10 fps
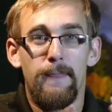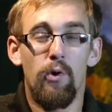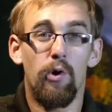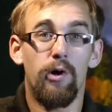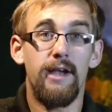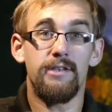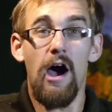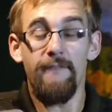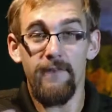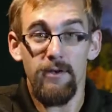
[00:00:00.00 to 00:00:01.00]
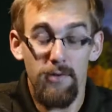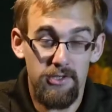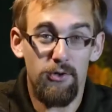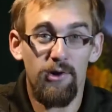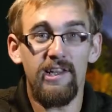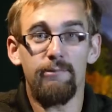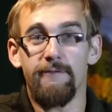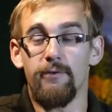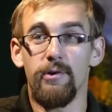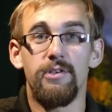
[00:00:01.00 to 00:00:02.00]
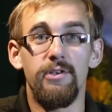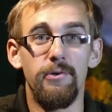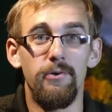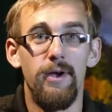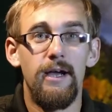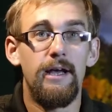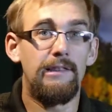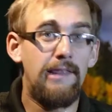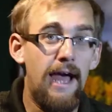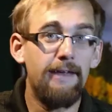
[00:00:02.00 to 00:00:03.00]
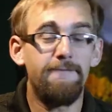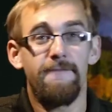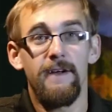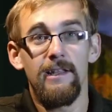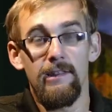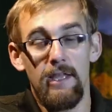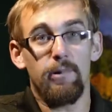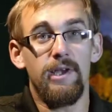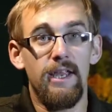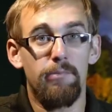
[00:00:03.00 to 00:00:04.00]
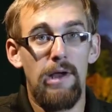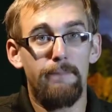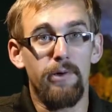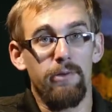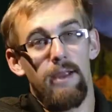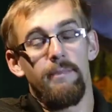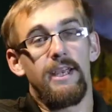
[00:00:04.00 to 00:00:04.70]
or as often historically referred to, life, liberty, and property, right?